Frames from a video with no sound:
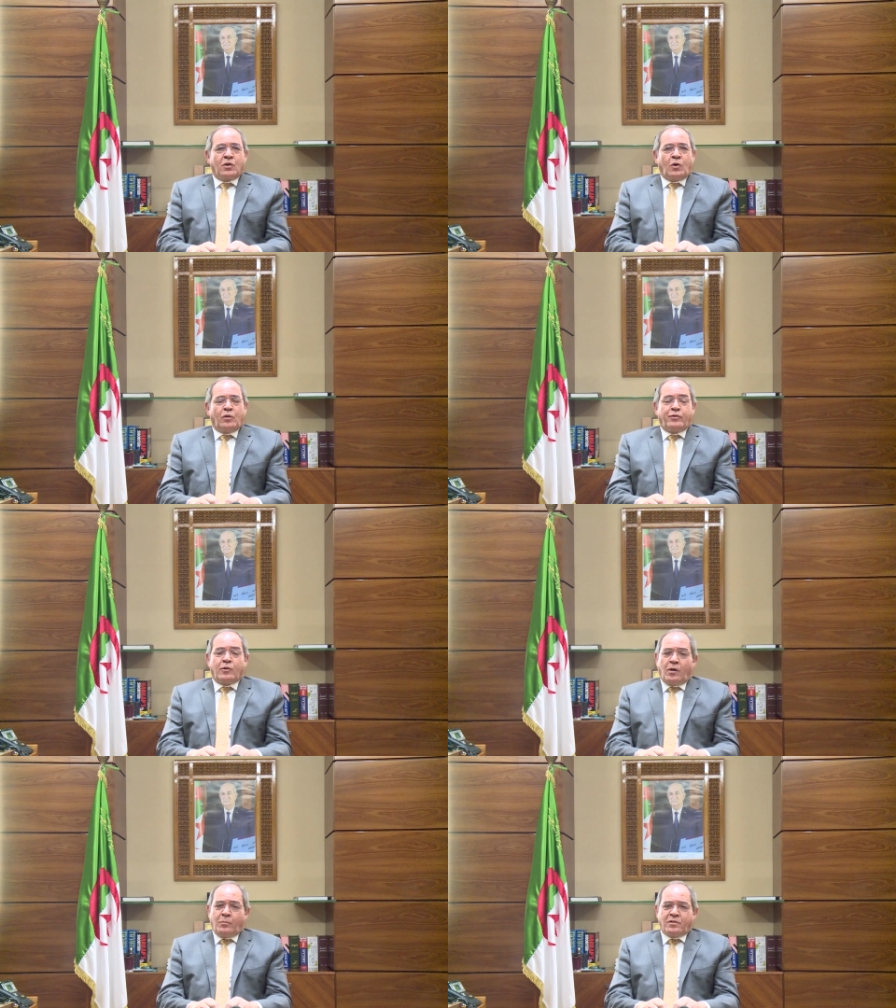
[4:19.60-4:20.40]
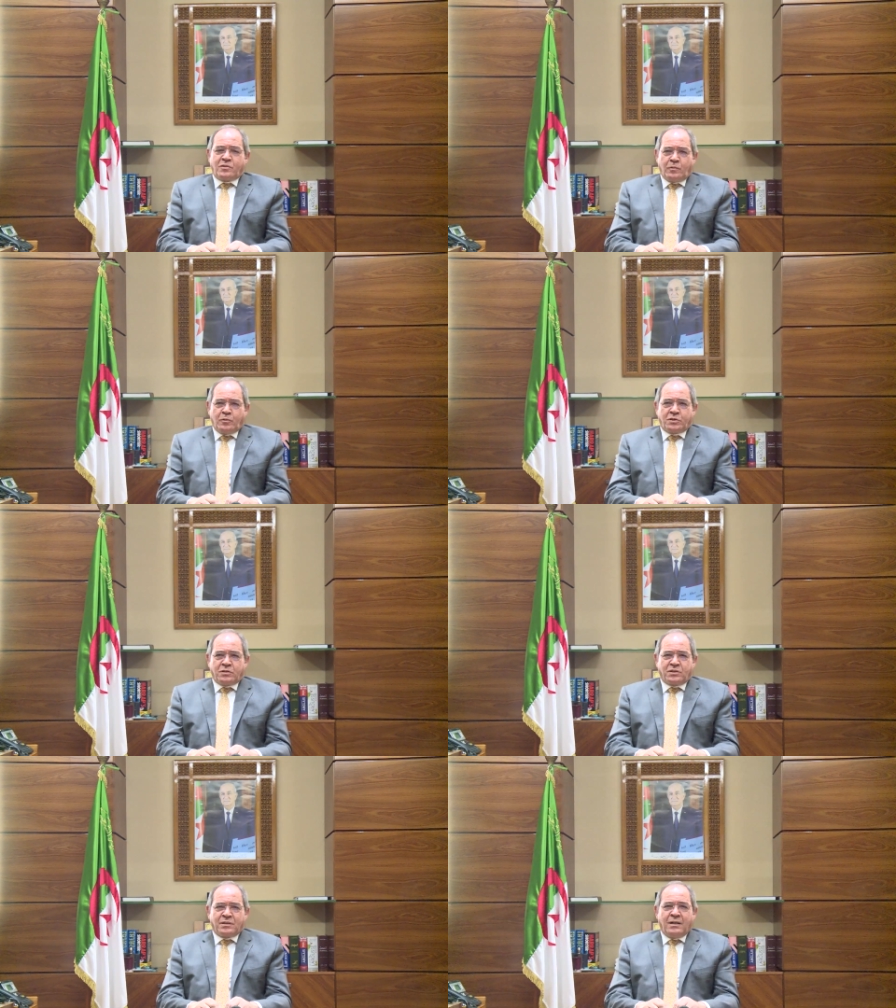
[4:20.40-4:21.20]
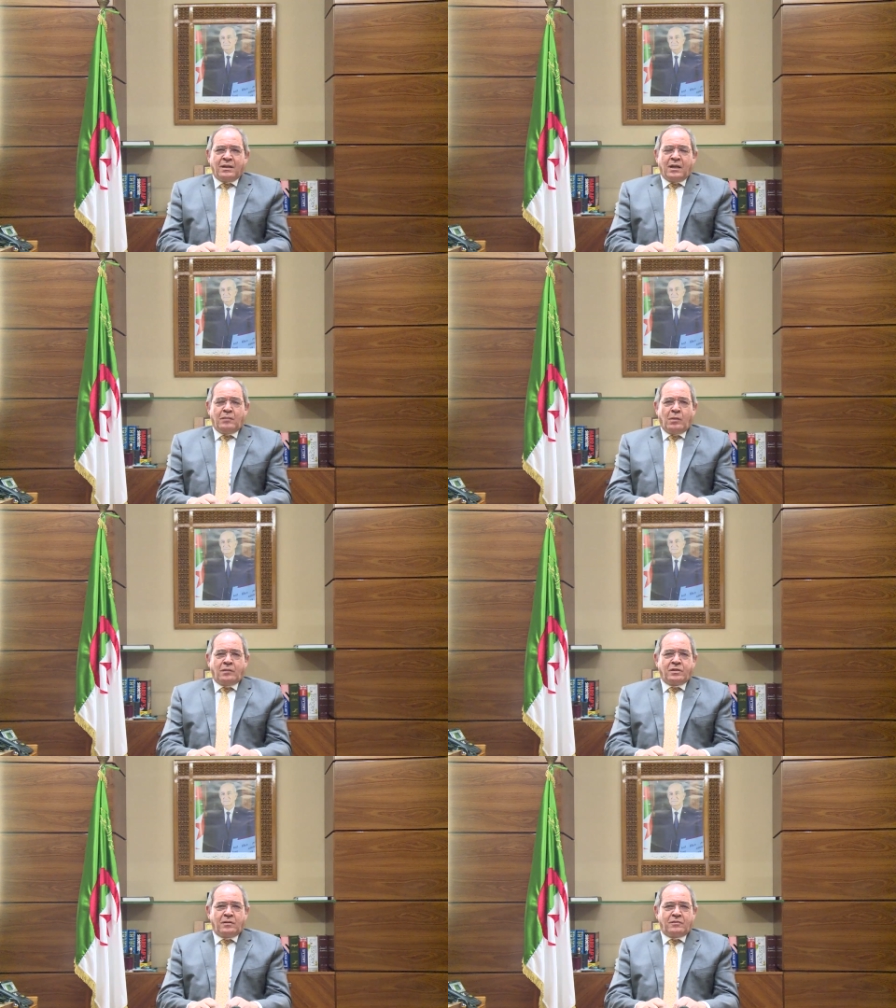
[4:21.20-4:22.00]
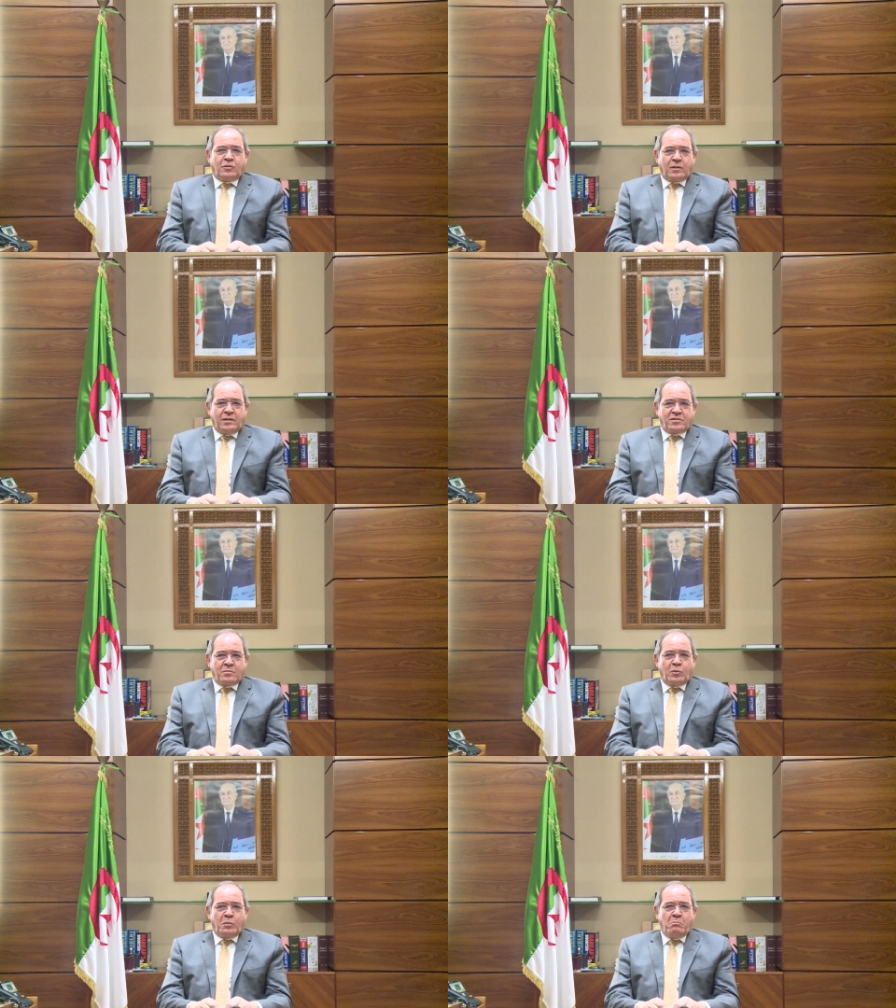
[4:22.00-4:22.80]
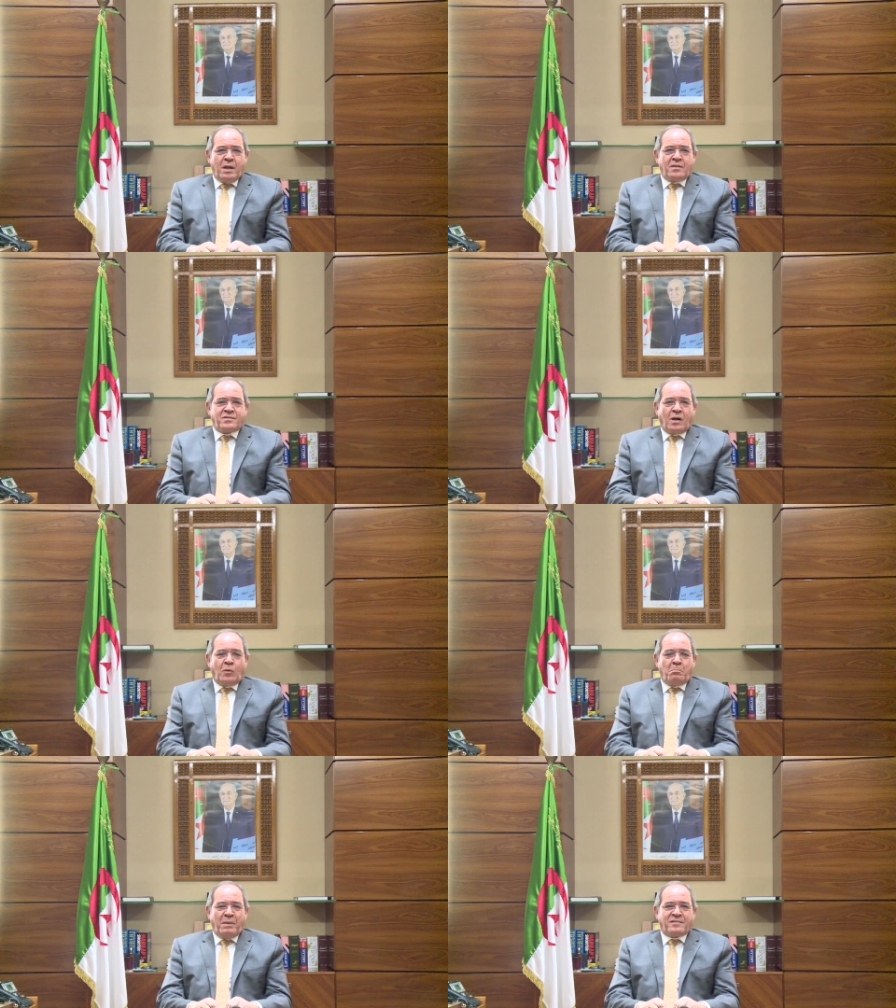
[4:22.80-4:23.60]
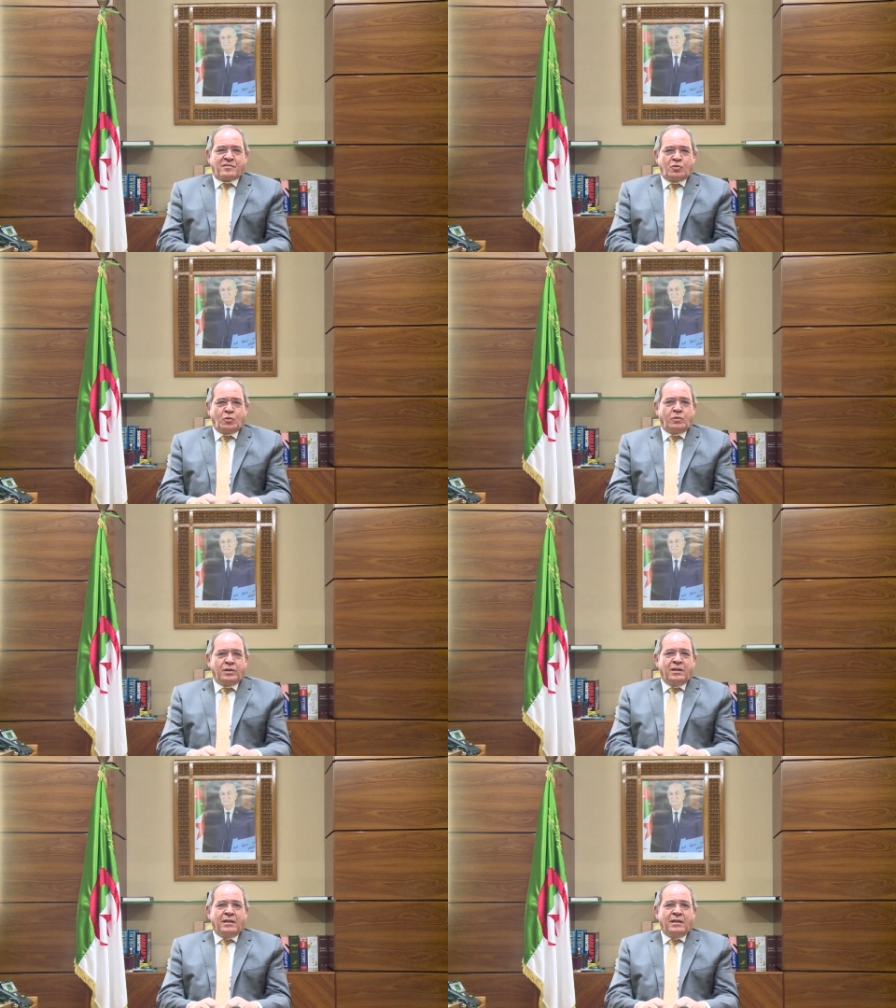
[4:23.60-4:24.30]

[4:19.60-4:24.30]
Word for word: call for global solutions, and multilateralism remains our best tool